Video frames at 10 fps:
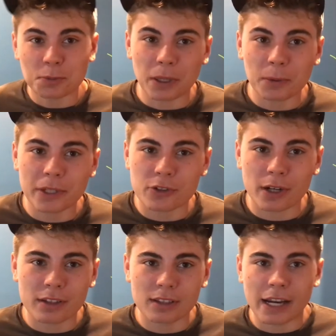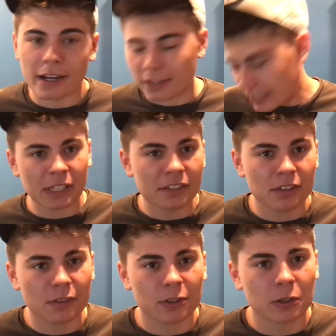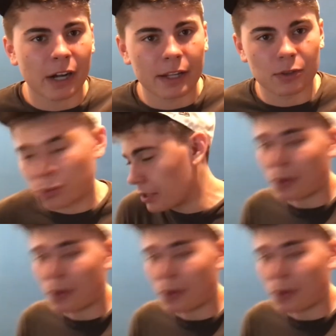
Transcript: is where we draw the line, alright? Get to the credits. We're